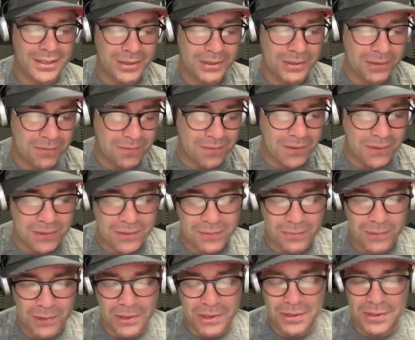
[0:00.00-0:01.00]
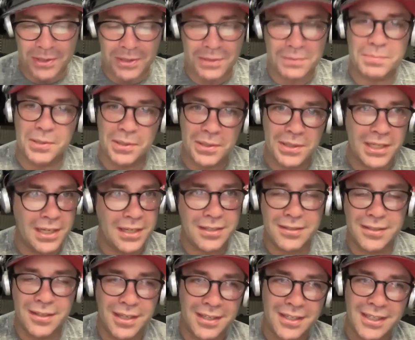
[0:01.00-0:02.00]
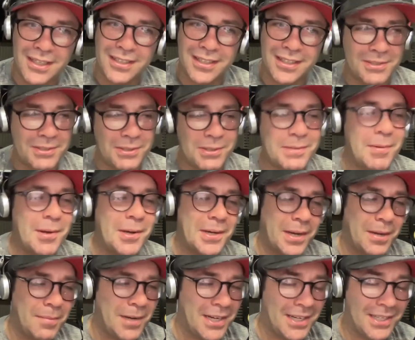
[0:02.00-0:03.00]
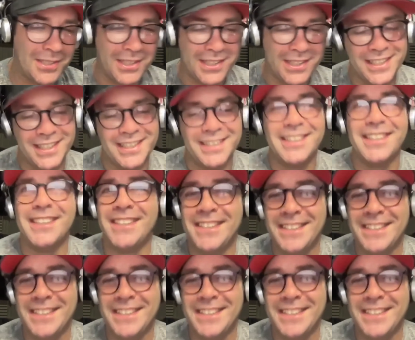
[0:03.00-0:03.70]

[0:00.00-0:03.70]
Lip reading: your foods and what you do. But yeah, let's talk about carbohydrates then.